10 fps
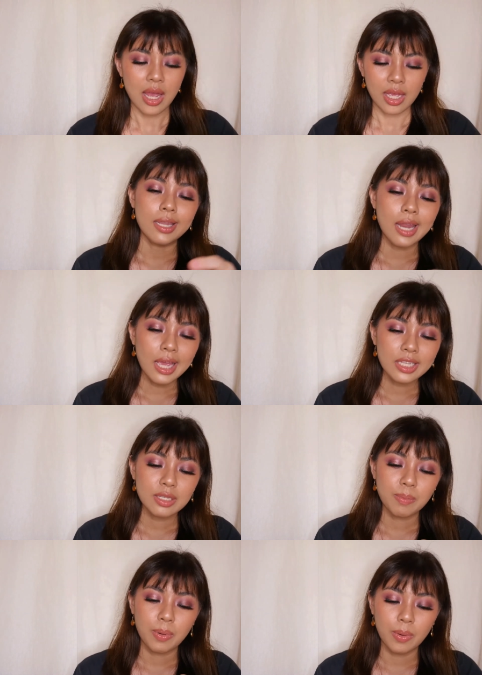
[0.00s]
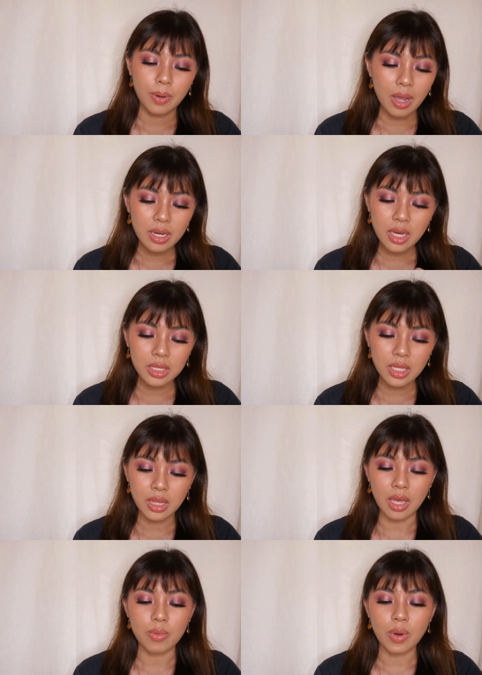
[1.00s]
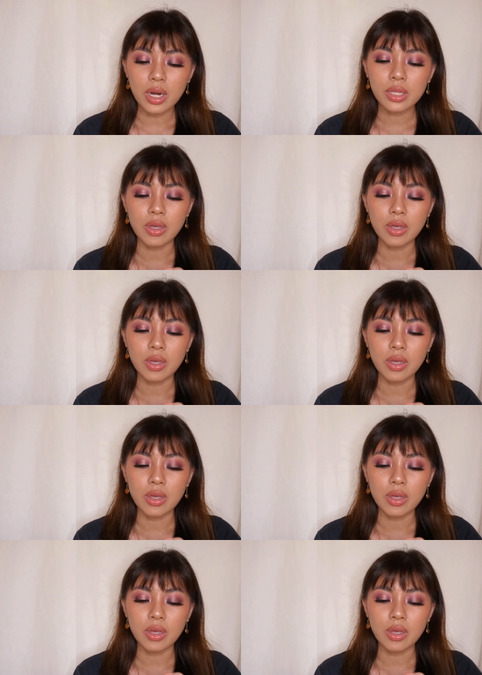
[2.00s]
The next product that I want to